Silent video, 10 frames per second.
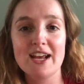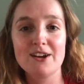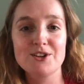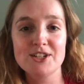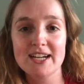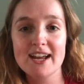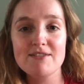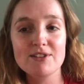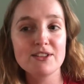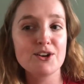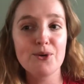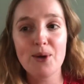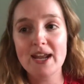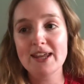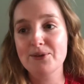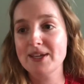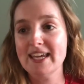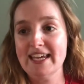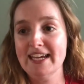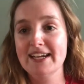energy in every little way that we
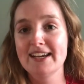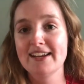can.